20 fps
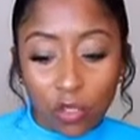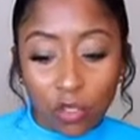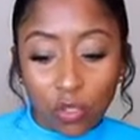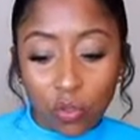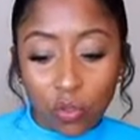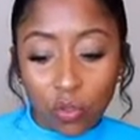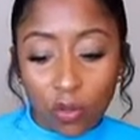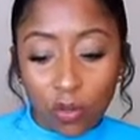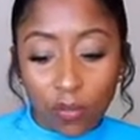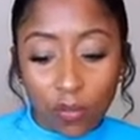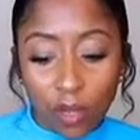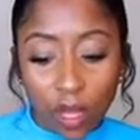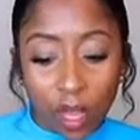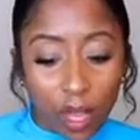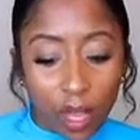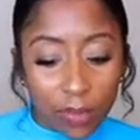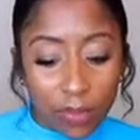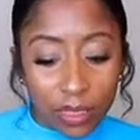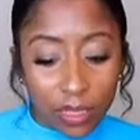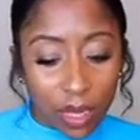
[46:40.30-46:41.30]
Two of
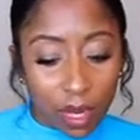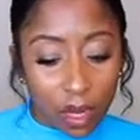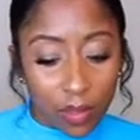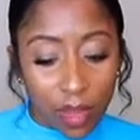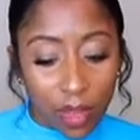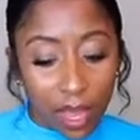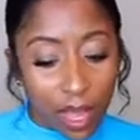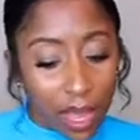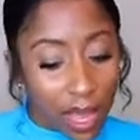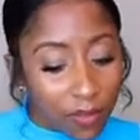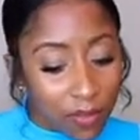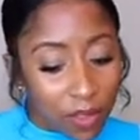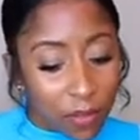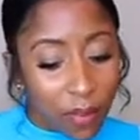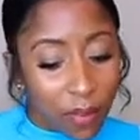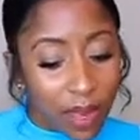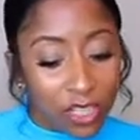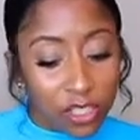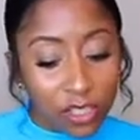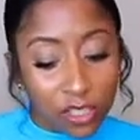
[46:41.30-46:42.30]
Cups here, they have the
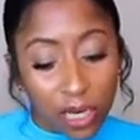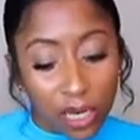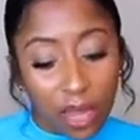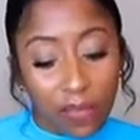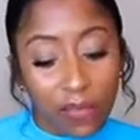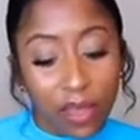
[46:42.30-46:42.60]
patience and love.